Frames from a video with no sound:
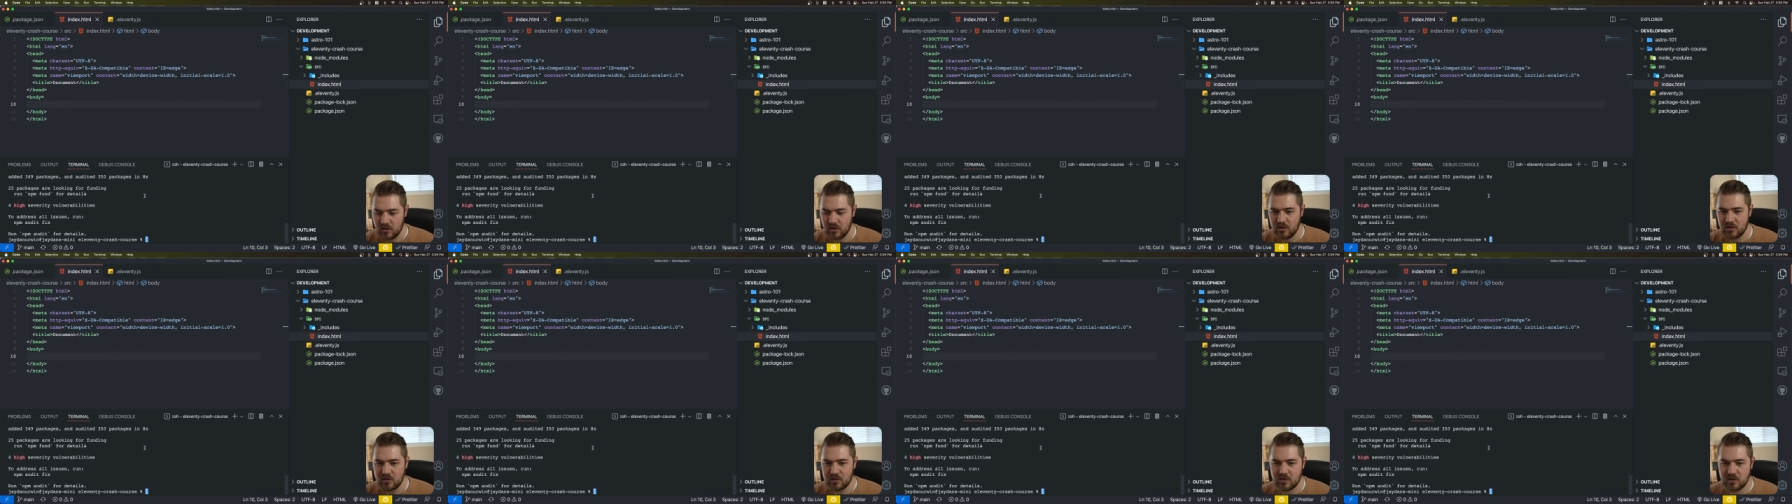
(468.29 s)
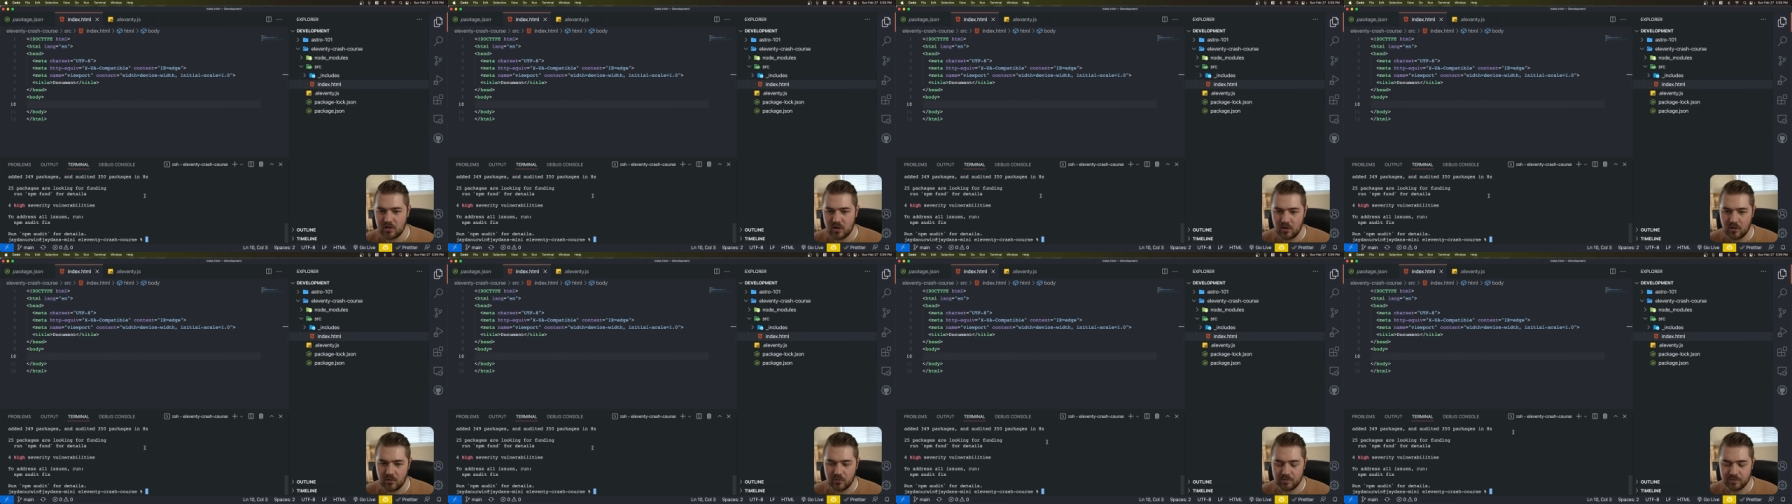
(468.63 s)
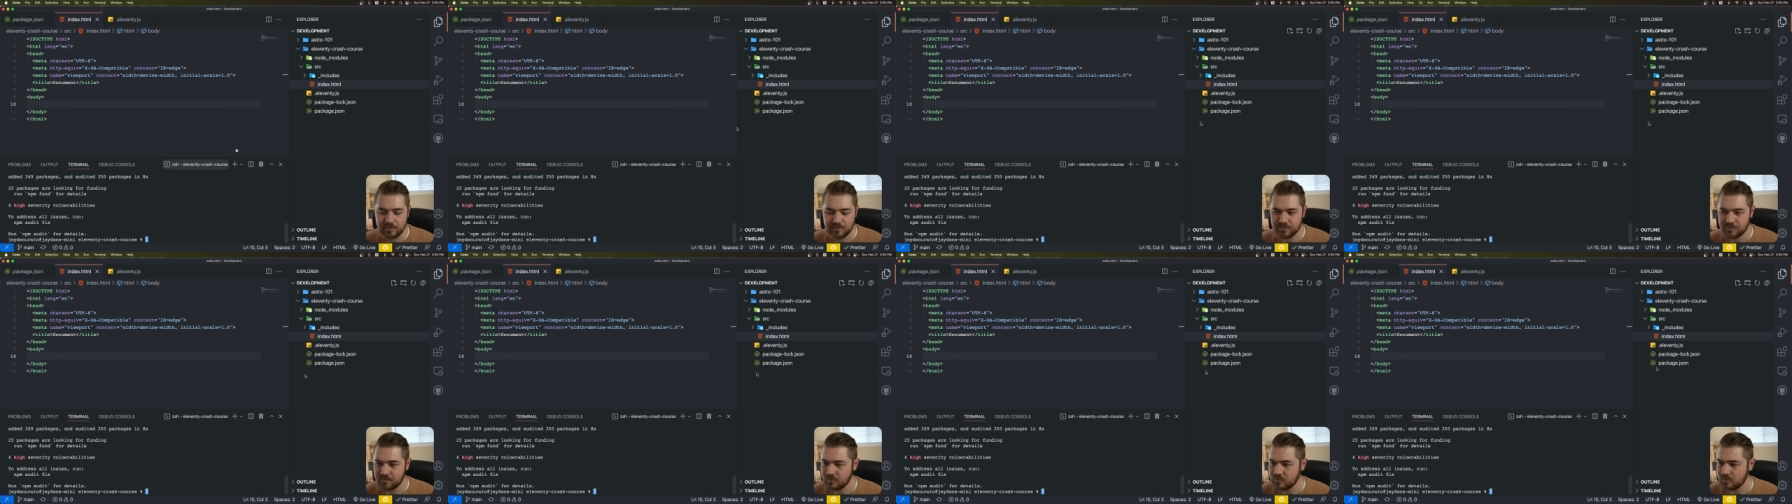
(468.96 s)
So
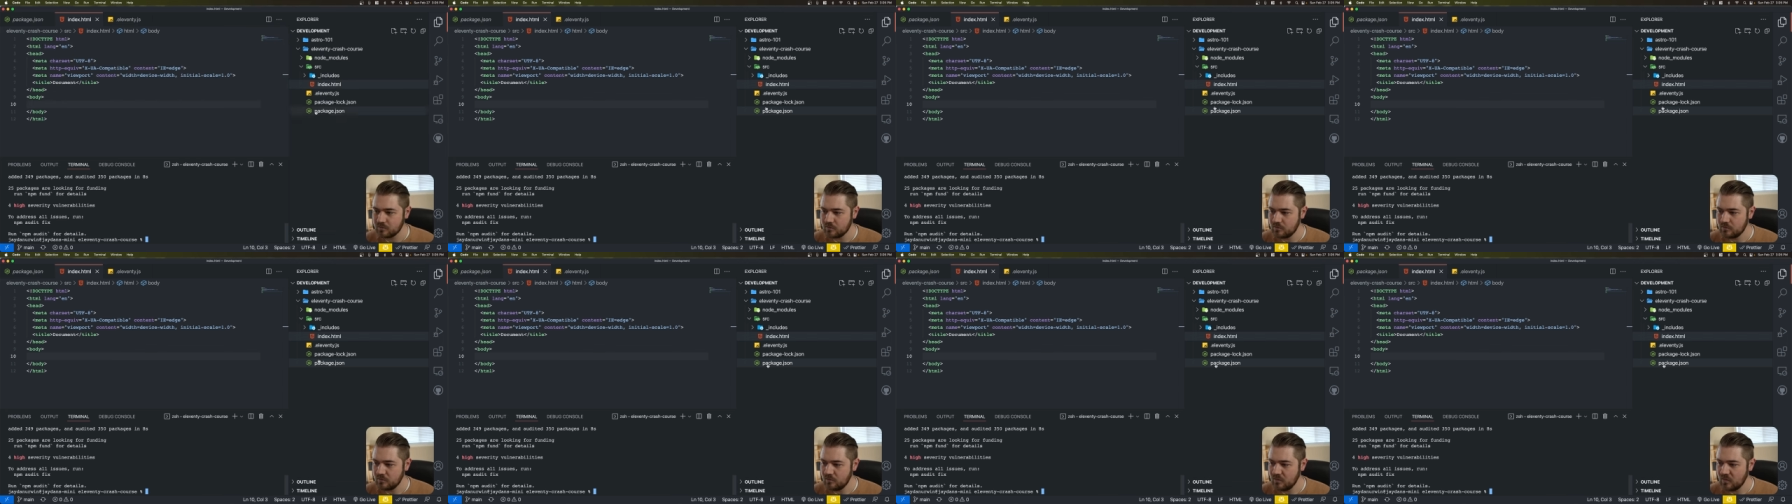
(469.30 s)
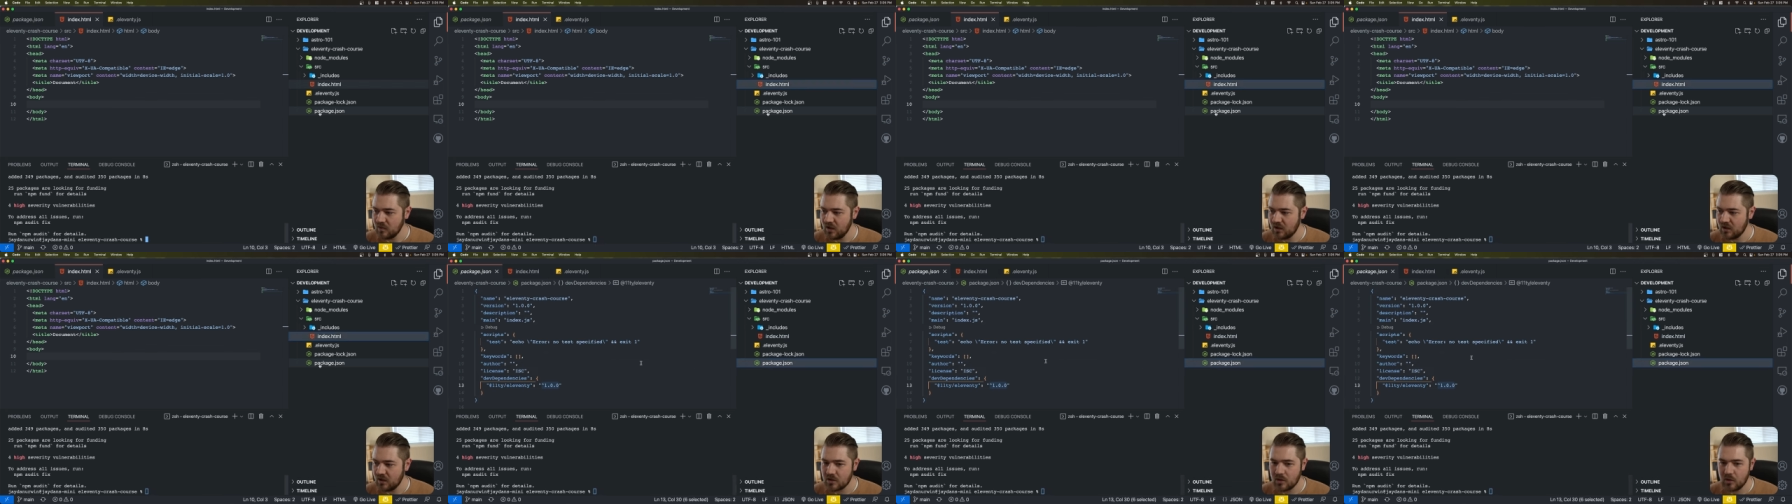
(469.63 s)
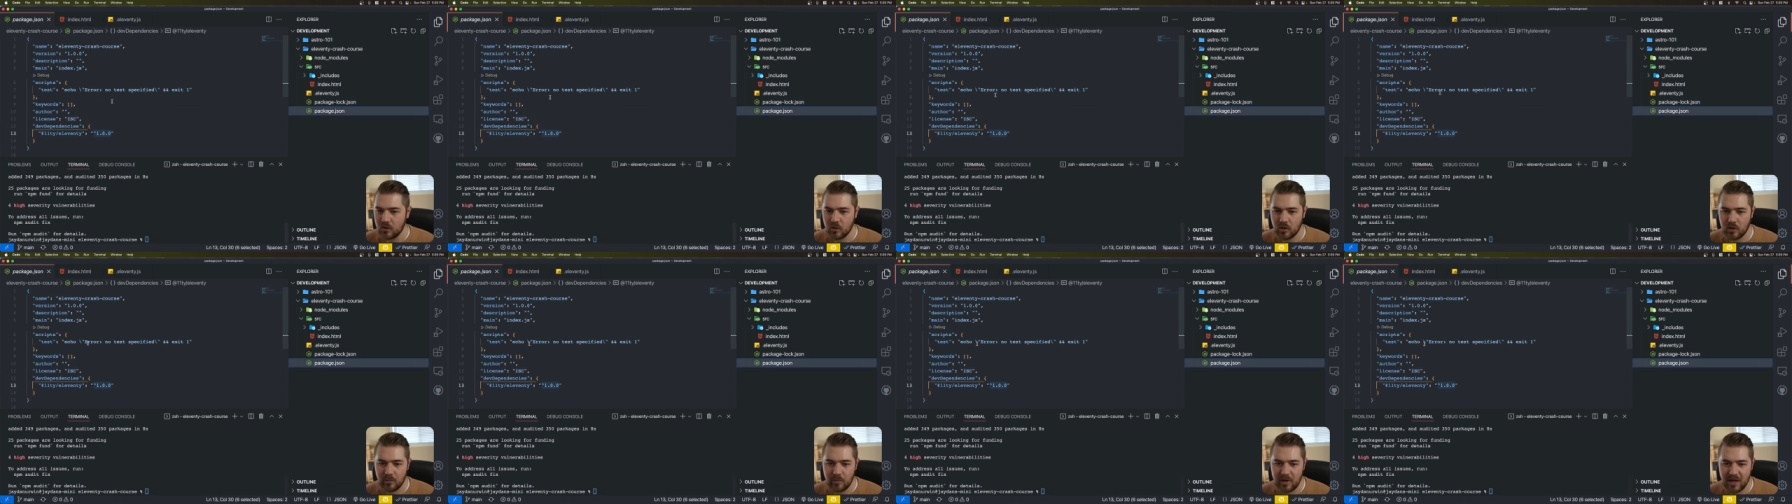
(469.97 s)
let's go
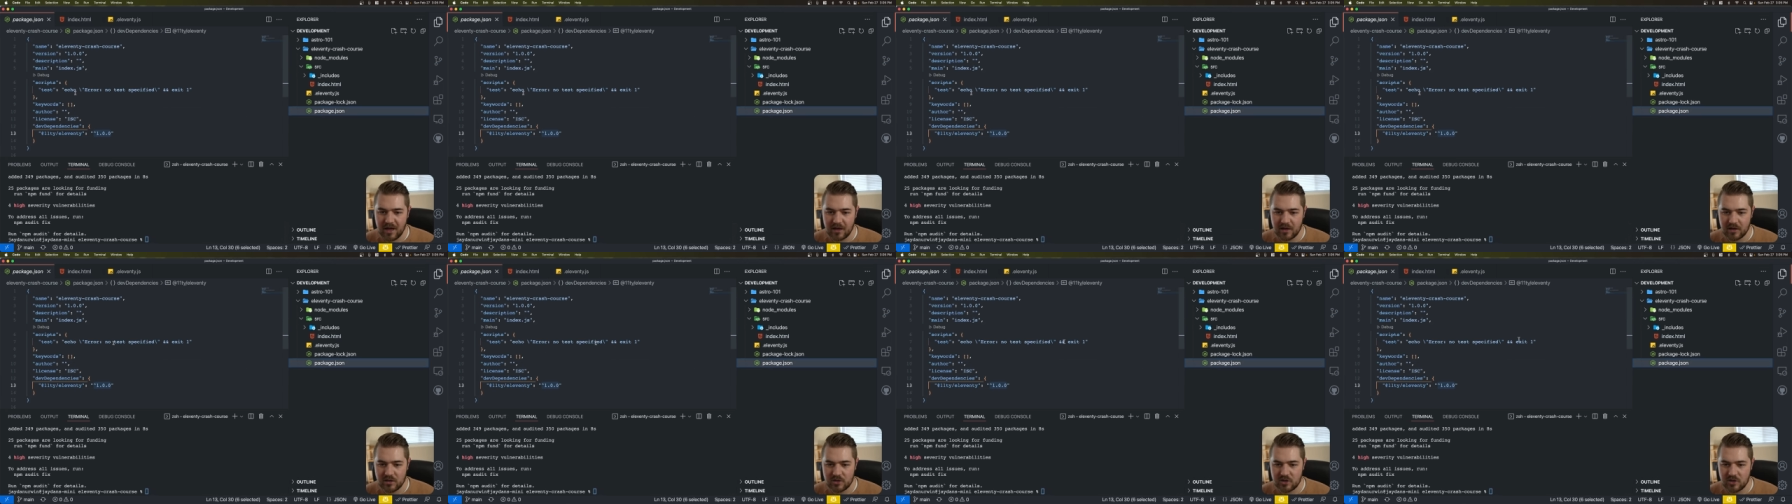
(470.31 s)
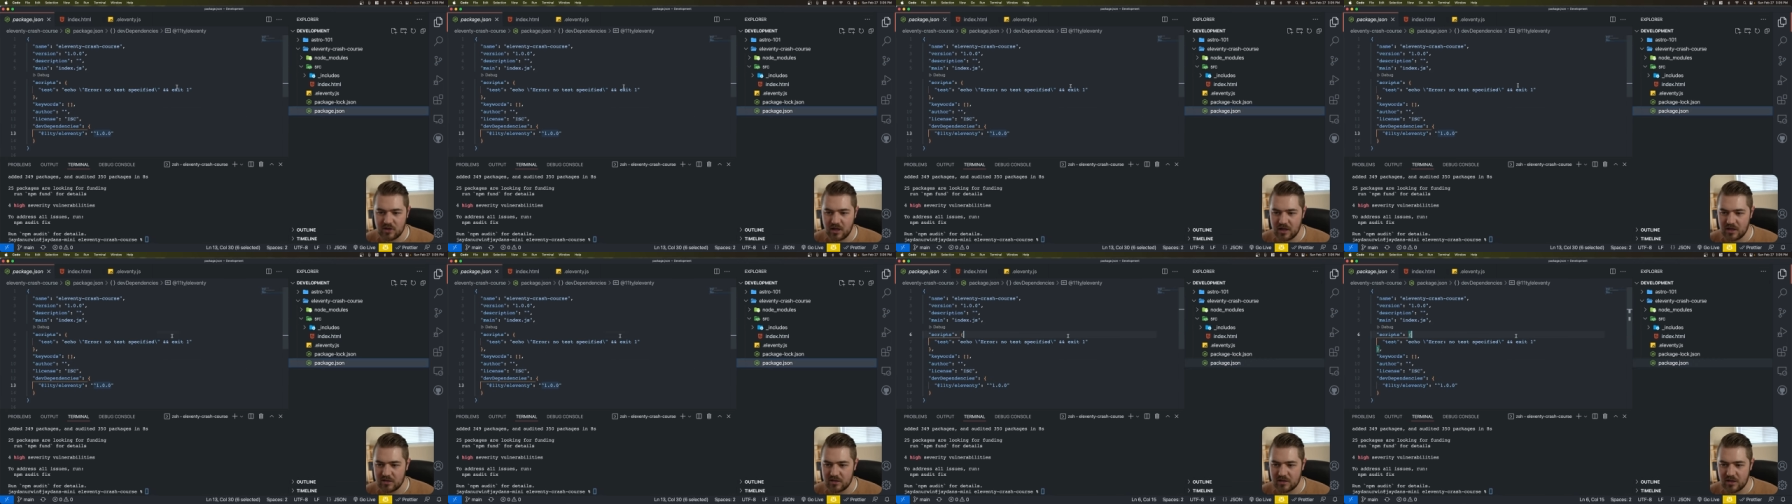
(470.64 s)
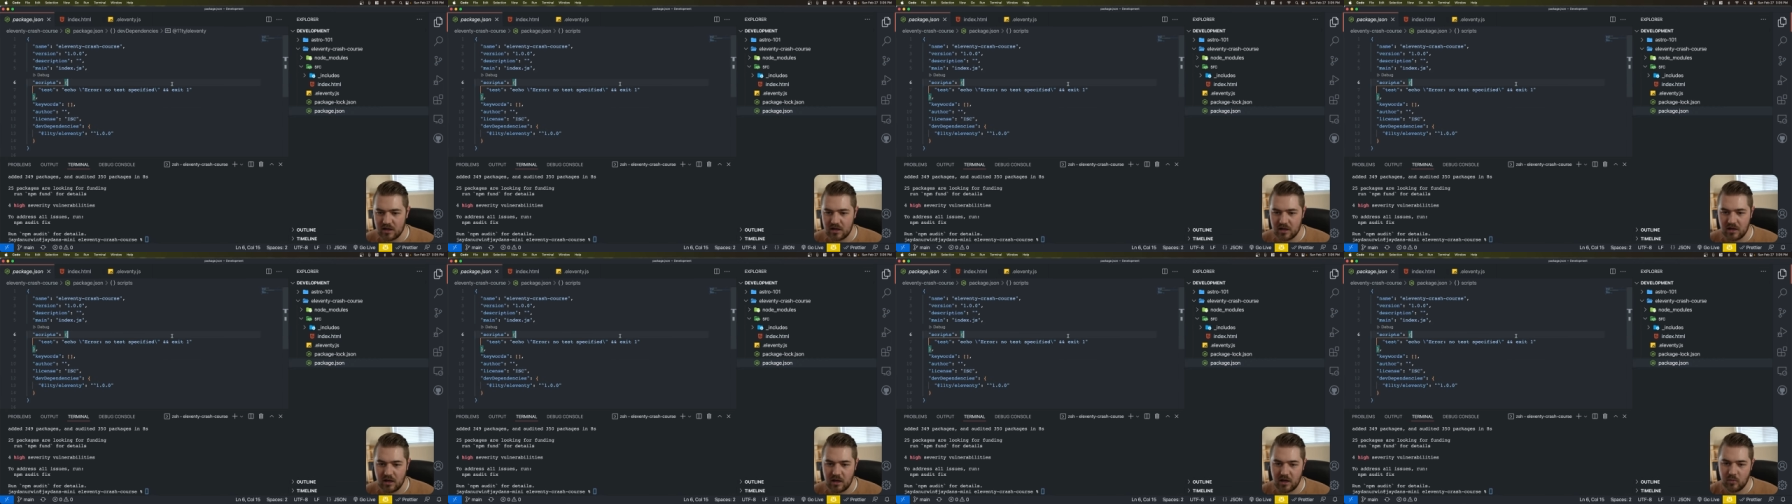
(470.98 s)
into our package.json